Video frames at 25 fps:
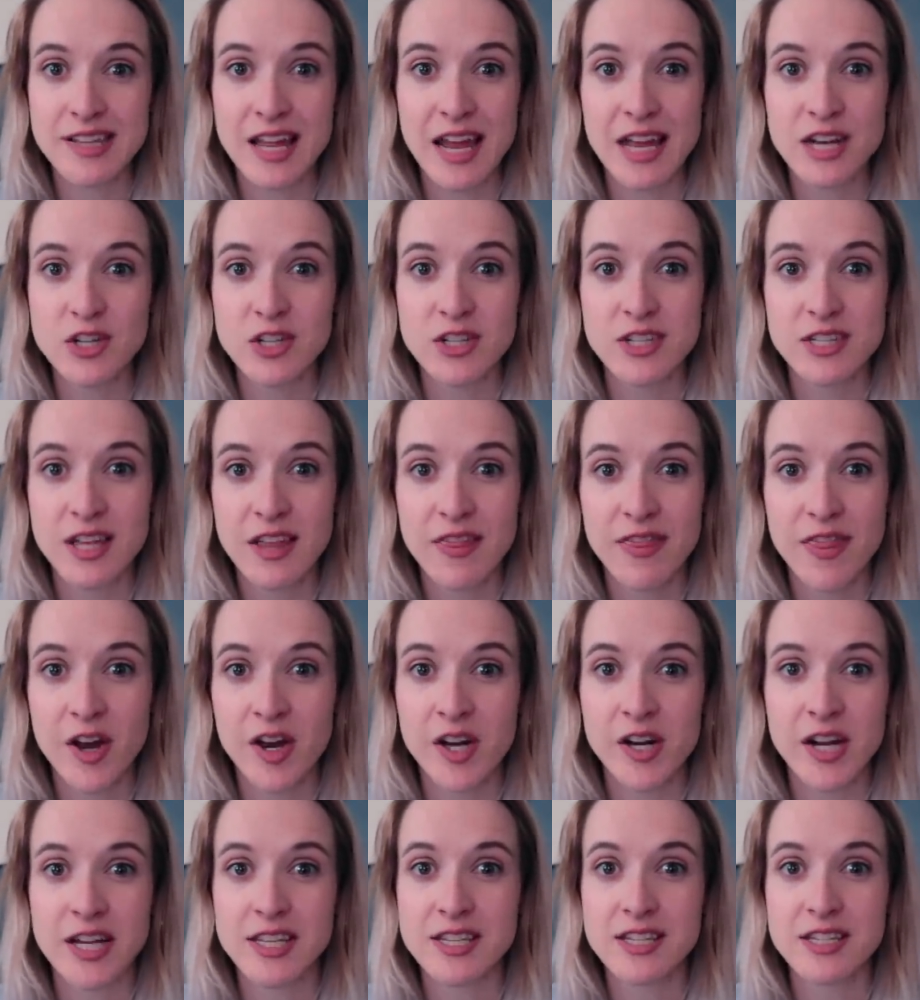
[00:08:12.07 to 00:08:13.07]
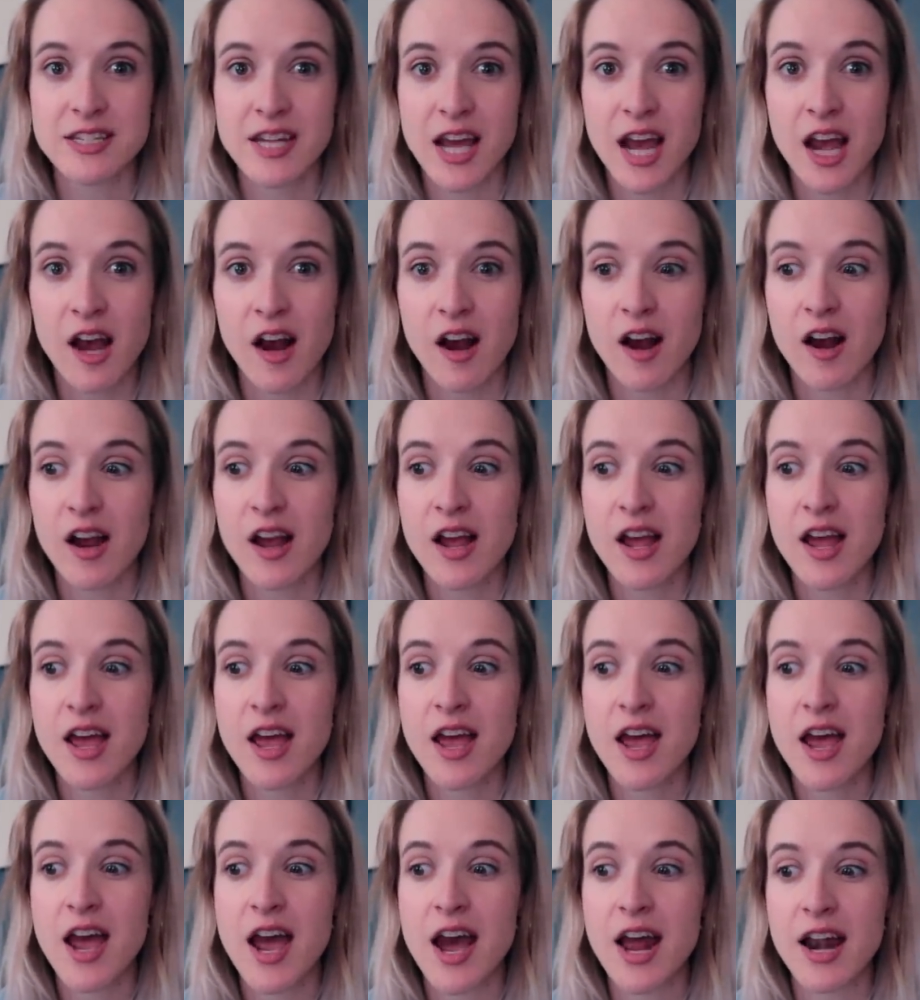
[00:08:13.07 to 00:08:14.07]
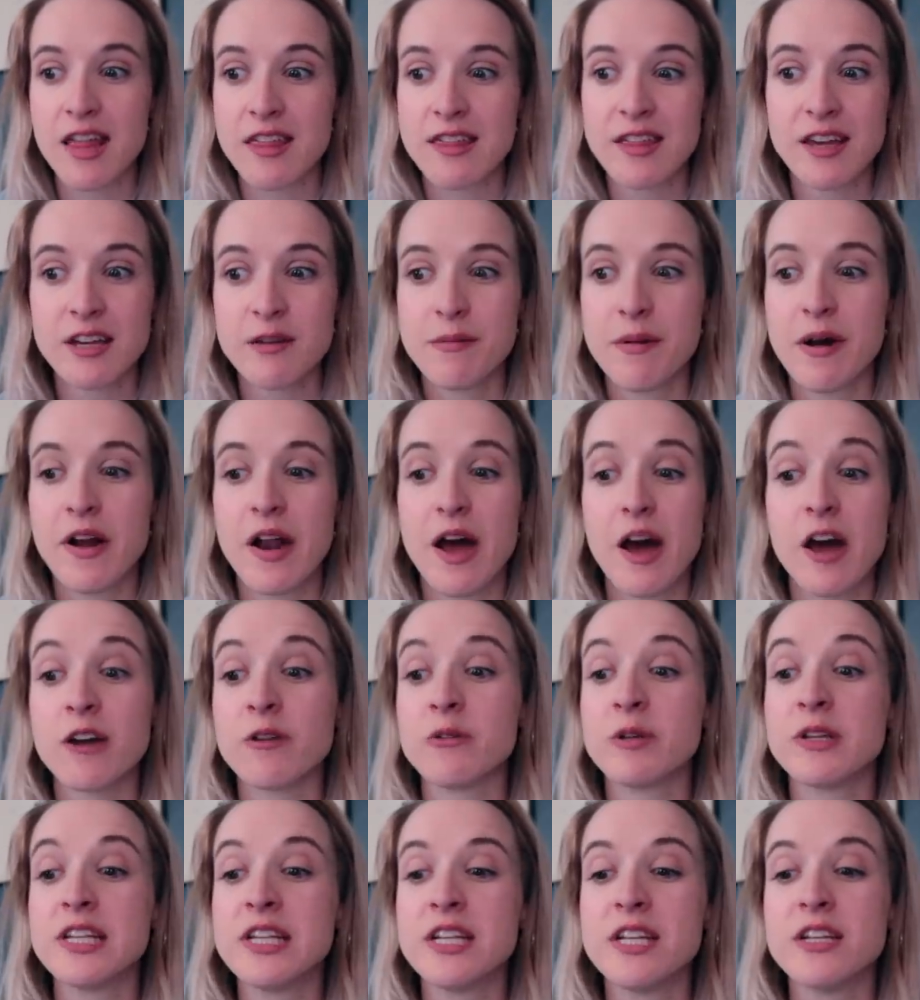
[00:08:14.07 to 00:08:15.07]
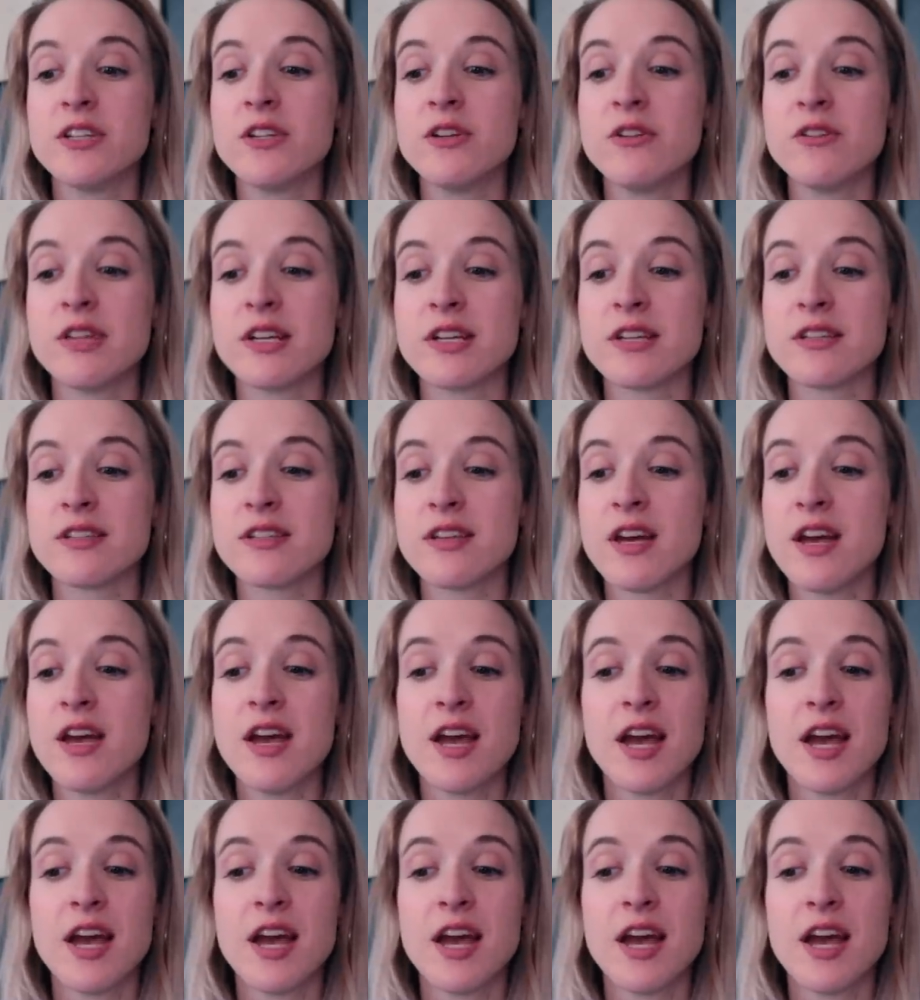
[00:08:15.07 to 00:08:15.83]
I just sit there and I stare and I think about how I really need to do this.